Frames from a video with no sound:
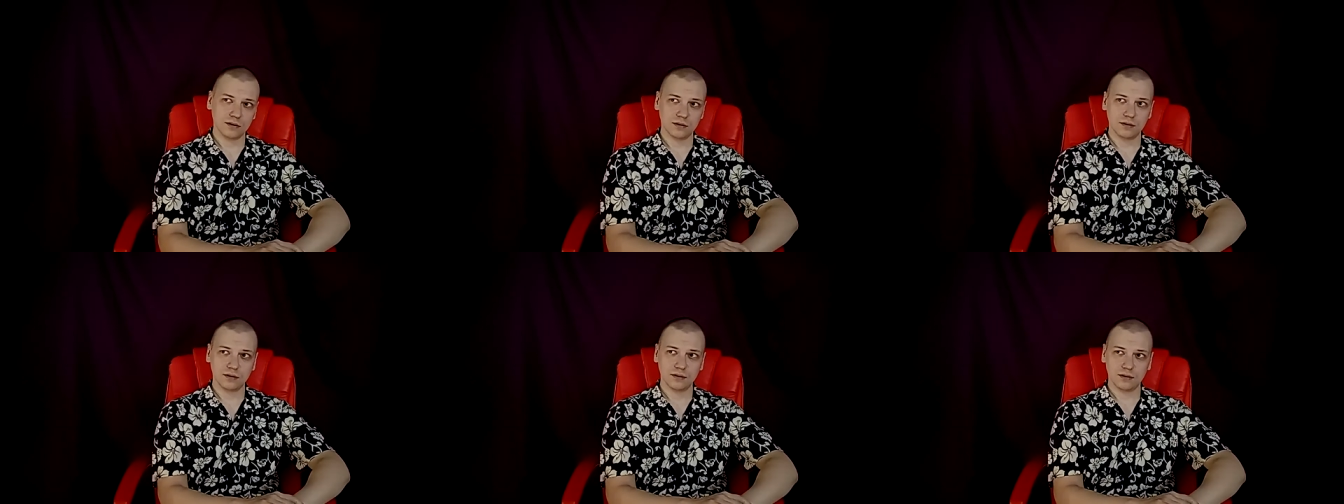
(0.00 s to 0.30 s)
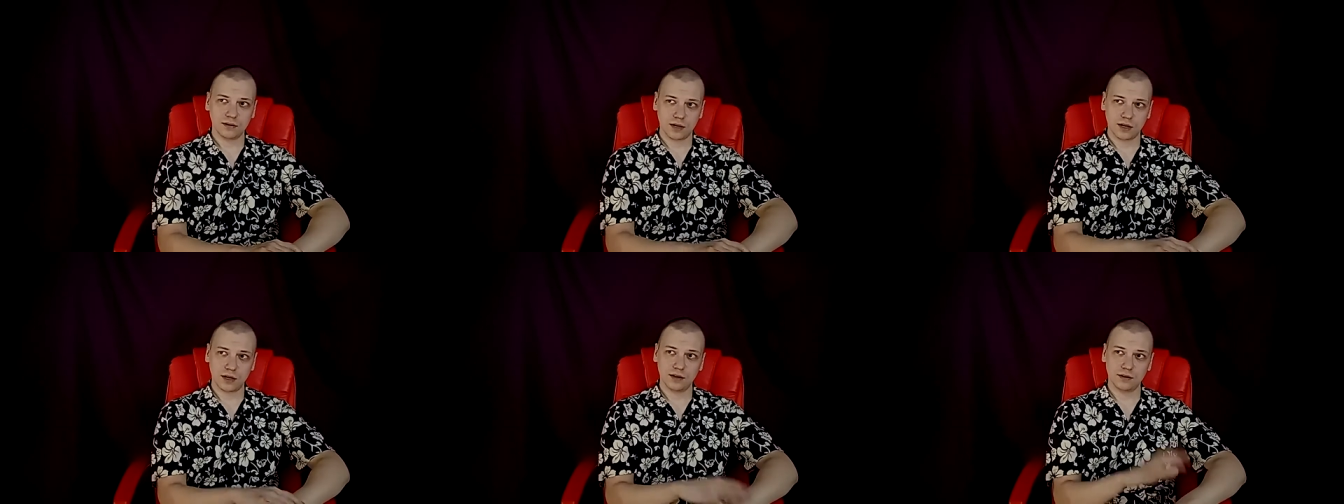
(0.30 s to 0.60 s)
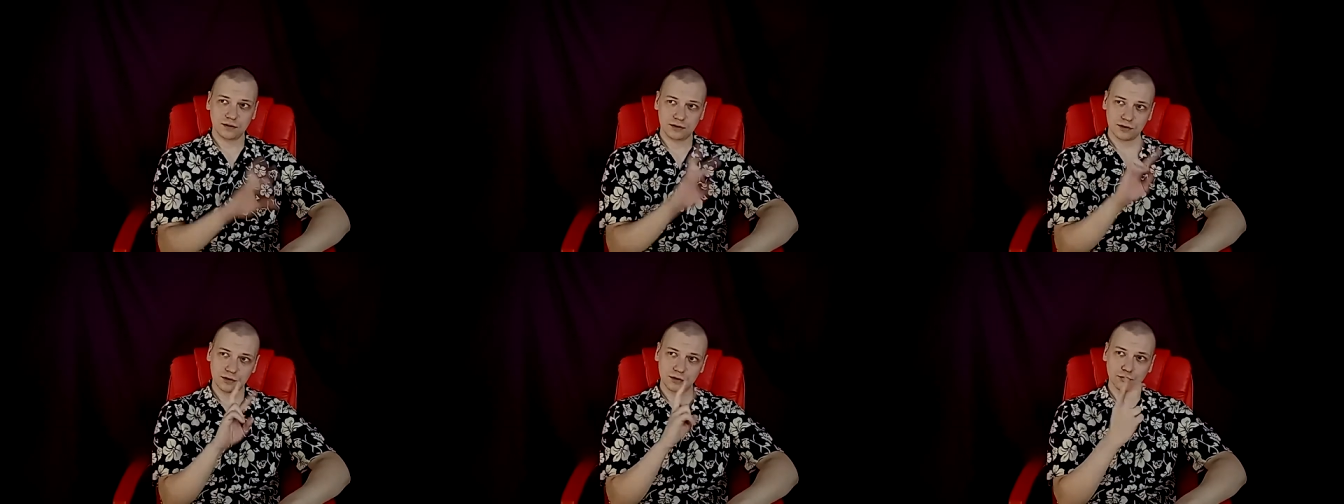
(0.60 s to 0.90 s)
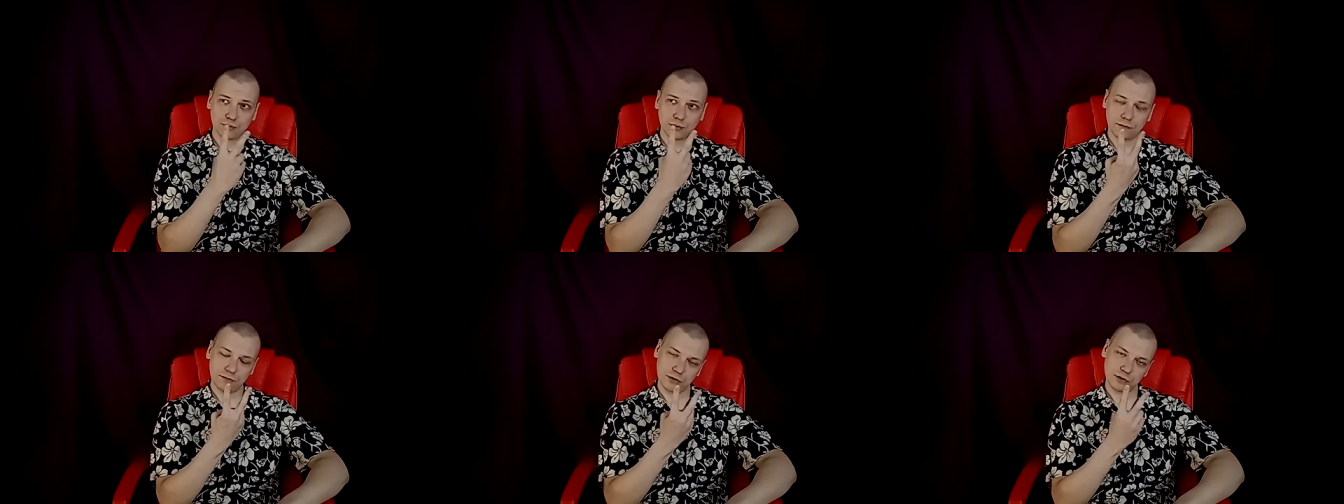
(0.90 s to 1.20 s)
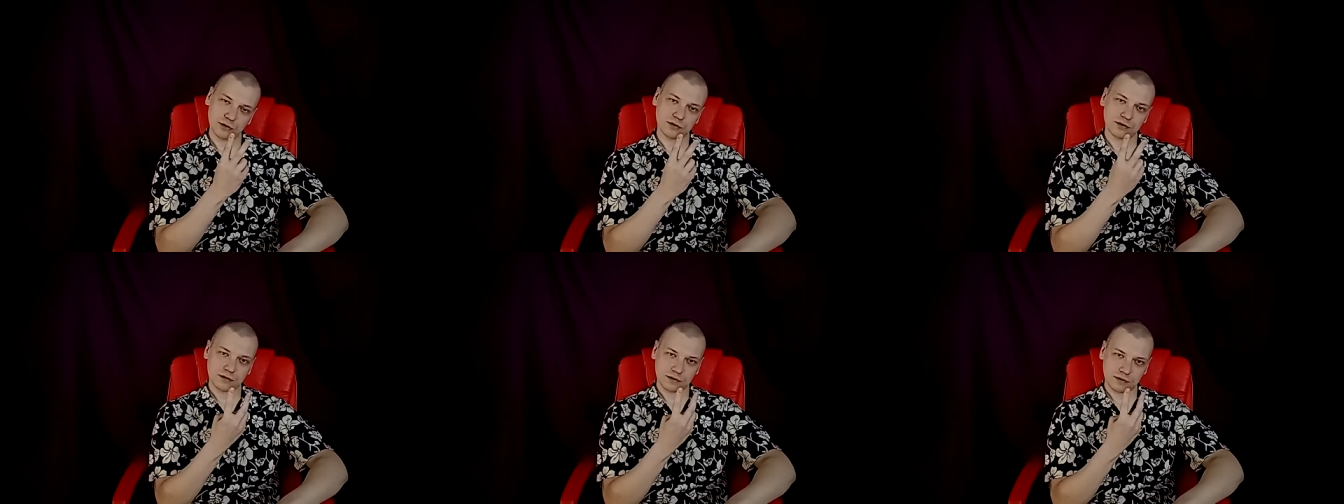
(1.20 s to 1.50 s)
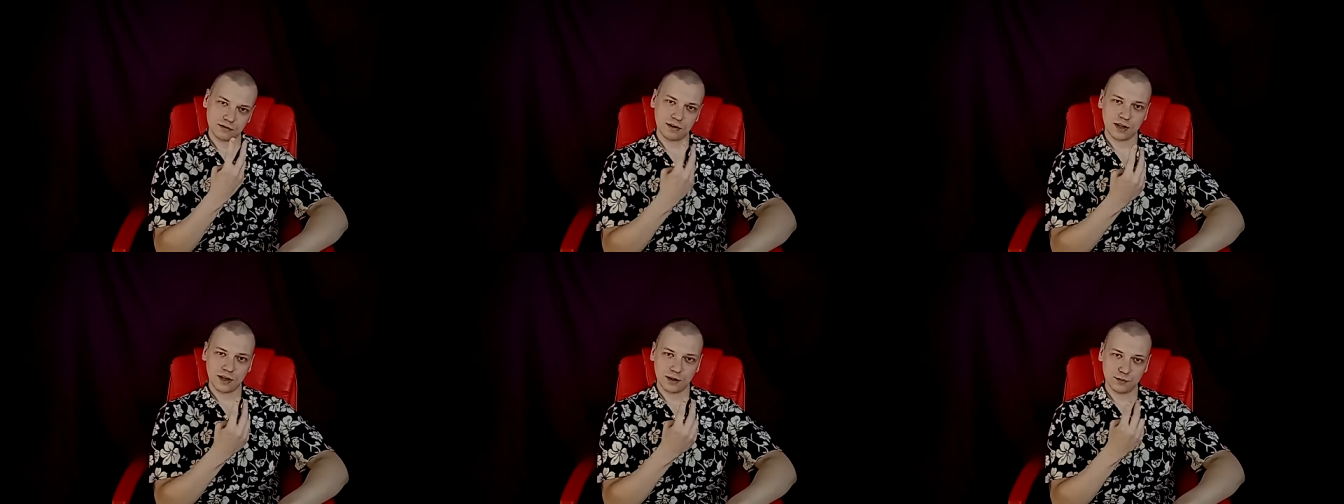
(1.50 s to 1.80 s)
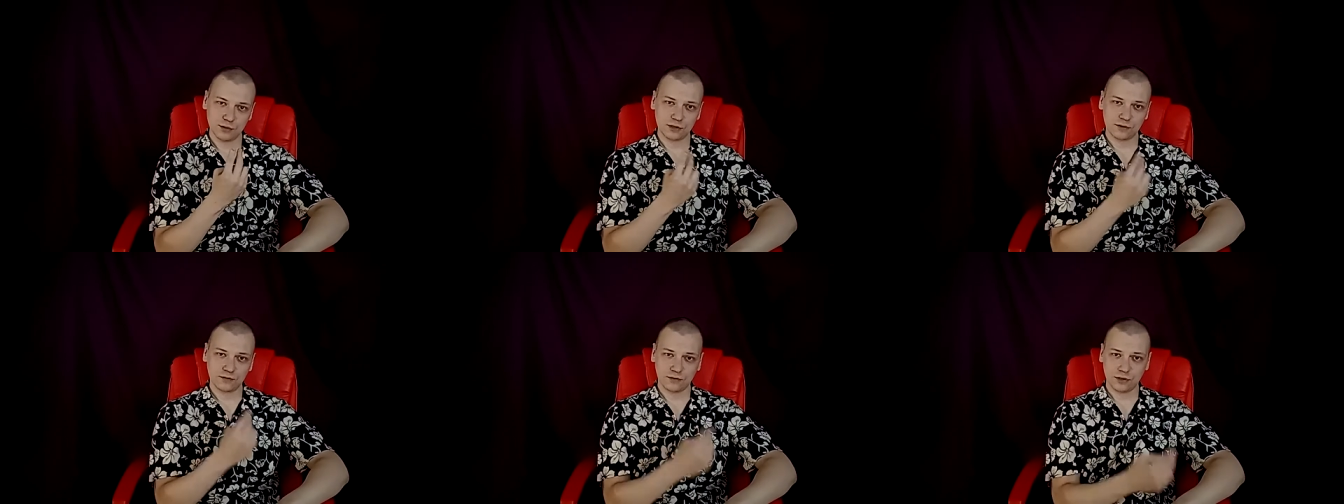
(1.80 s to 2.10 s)
uh, again, it's the reverse
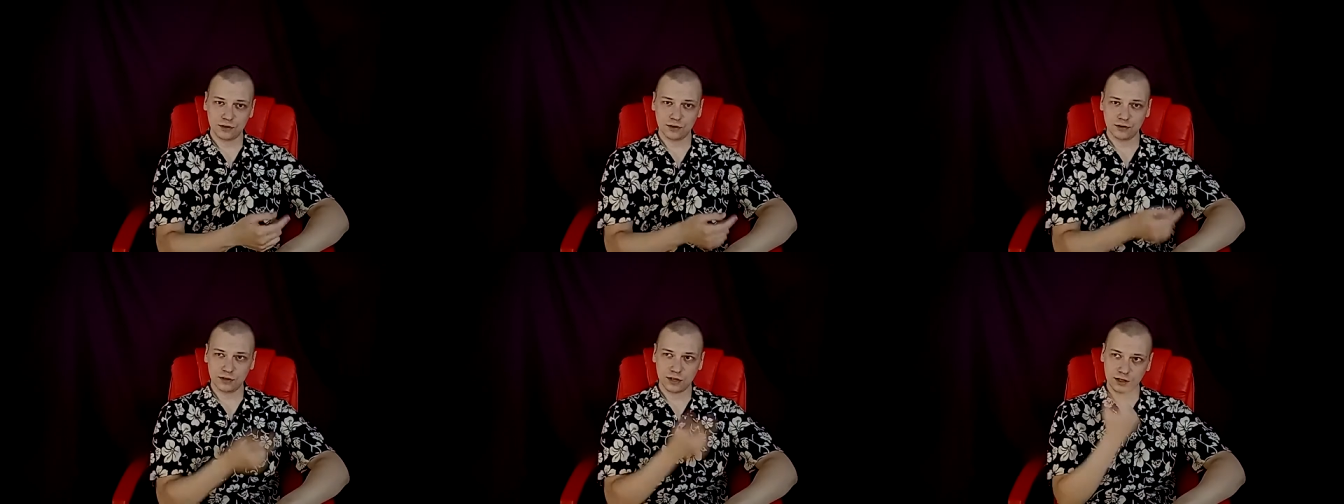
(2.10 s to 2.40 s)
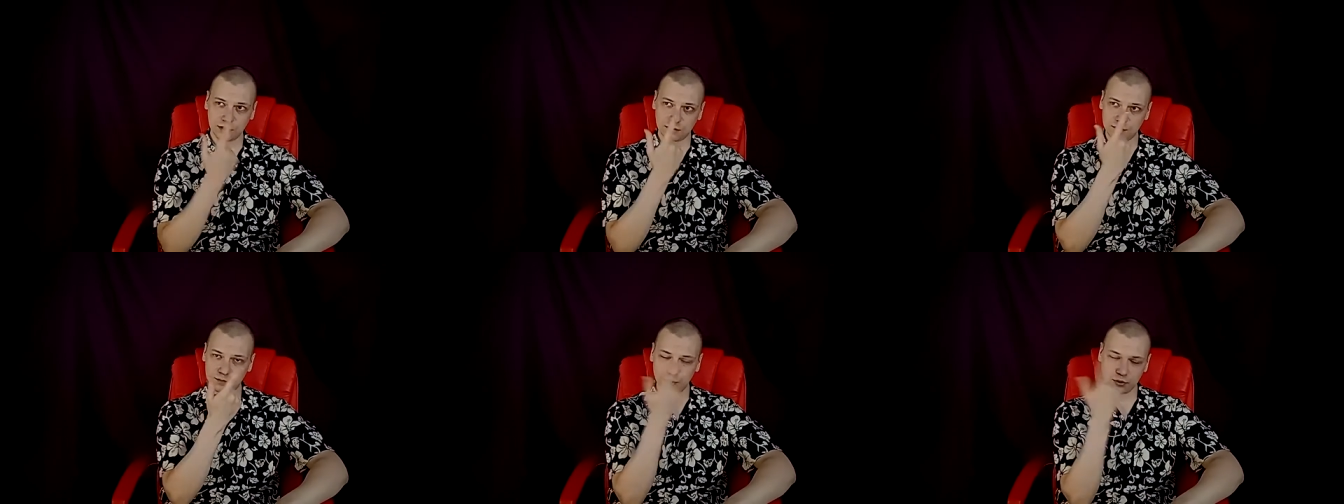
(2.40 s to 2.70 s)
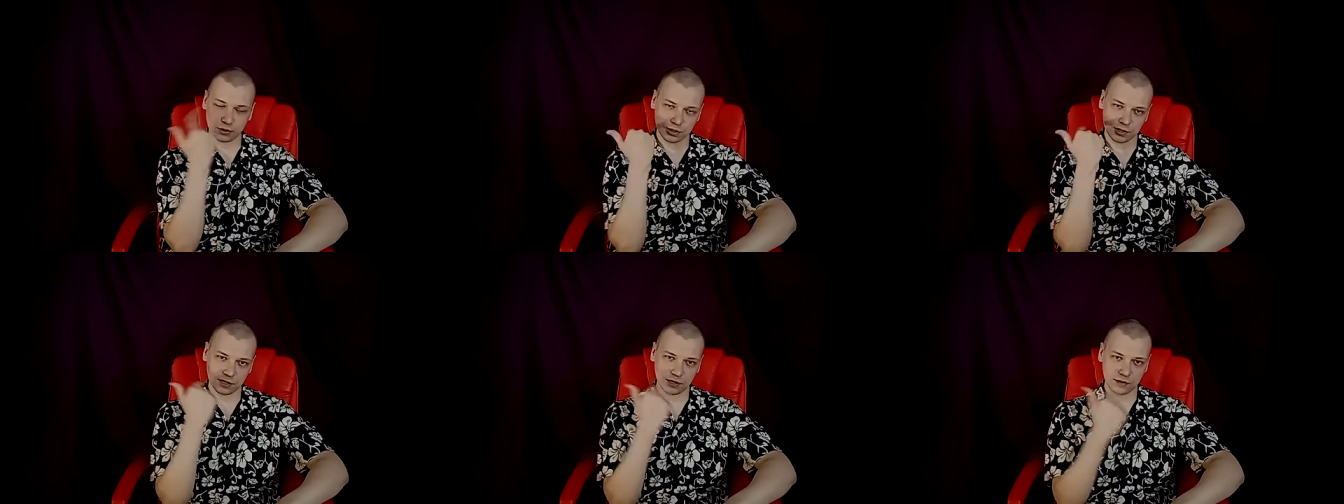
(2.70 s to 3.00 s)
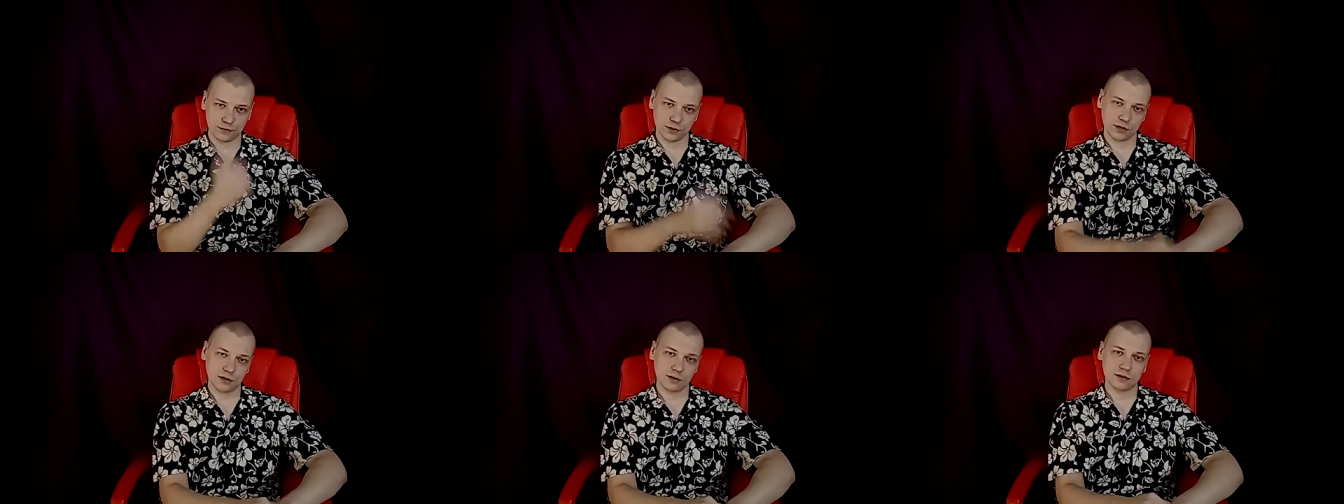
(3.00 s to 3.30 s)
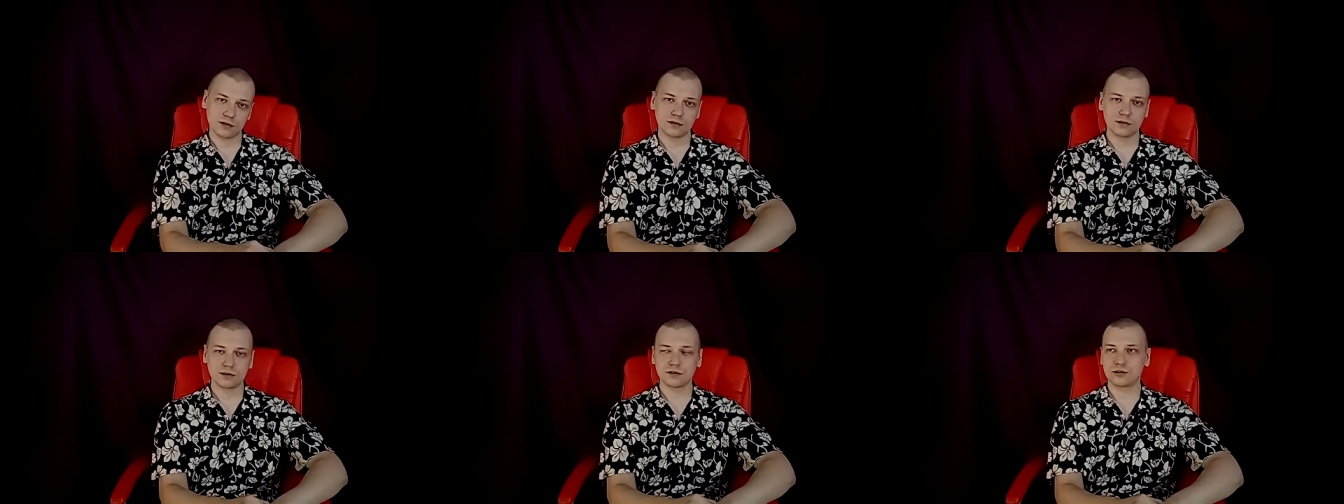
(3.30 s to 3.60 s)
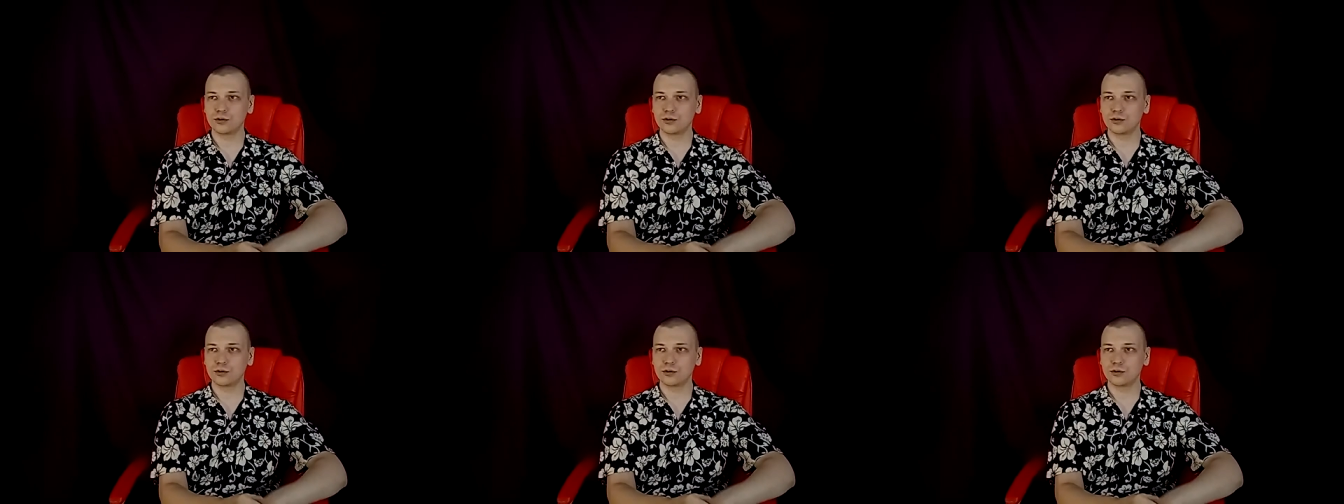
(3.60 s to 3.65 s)
hemisphere that perceives this.